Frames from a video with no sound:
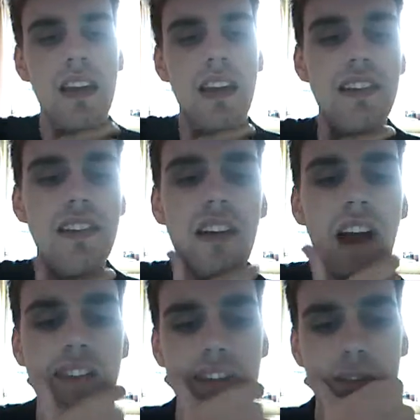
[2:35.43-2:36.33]
I don't know
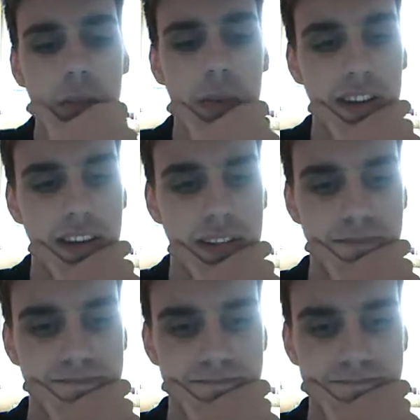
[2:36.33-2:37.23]
how you would put it.
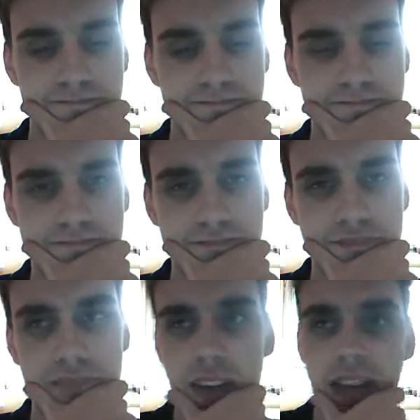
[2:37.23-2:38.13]

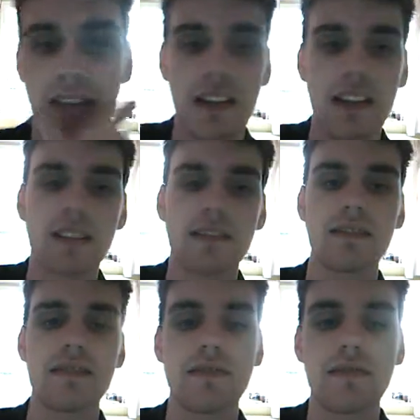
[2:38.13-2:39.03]
Like,
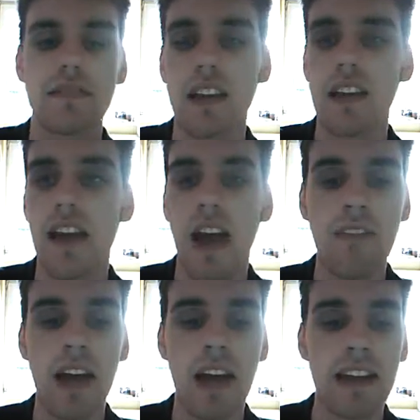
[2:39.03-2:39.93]
a
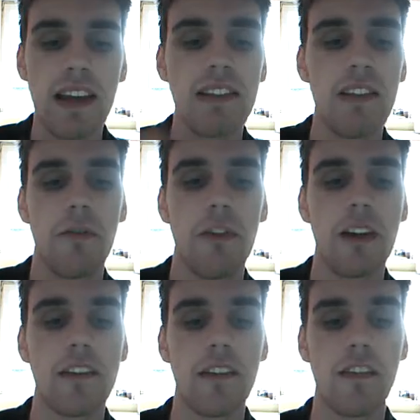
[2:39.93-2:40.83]
man that isn't
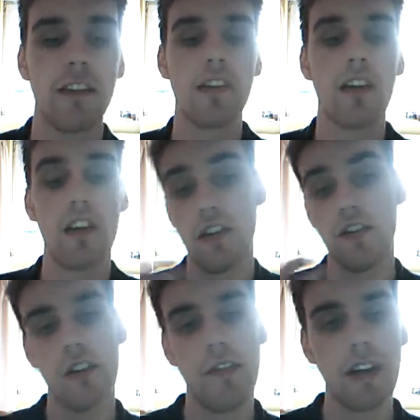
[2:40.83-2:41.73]
afraid to defend the title. He
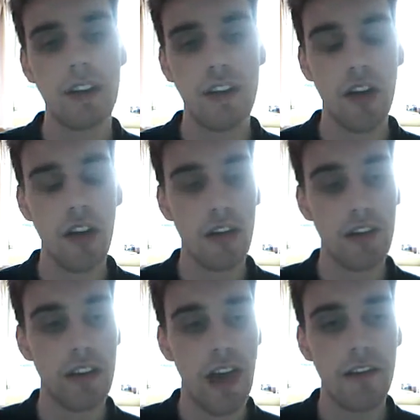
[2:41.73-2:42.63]
would defend the
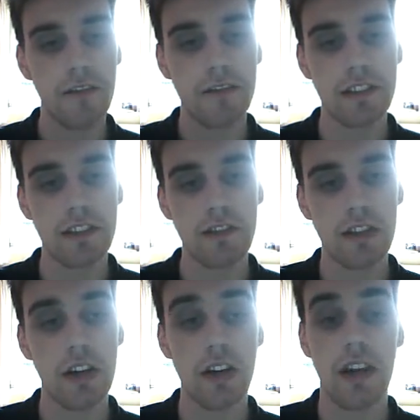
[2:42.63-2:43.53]
title every single
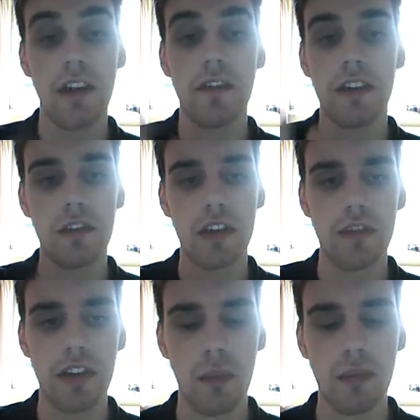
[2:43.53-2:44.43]
night if he was
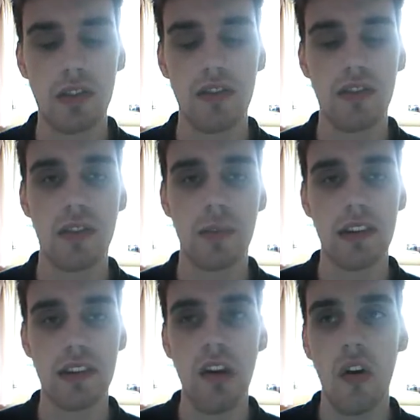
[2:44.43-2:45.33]
given the opportunity, but
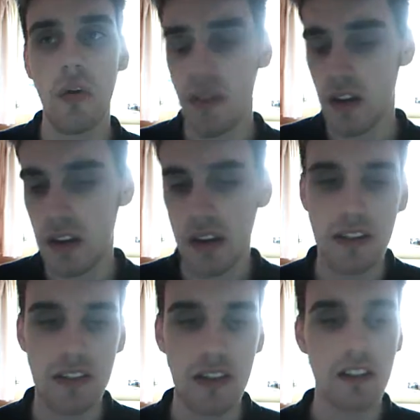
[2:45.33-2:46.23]
he's not.
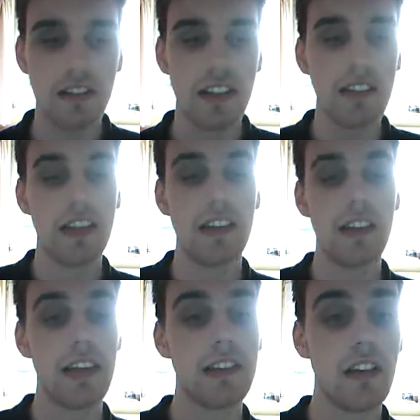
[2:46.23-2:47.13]
So he
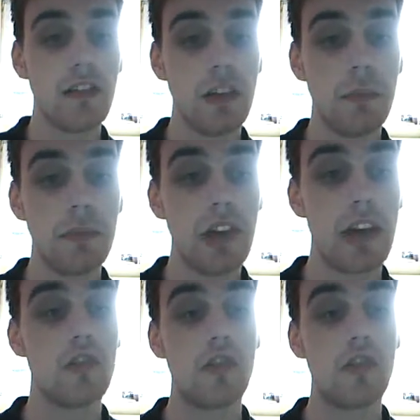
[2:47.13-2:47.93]
lays out an open challenge.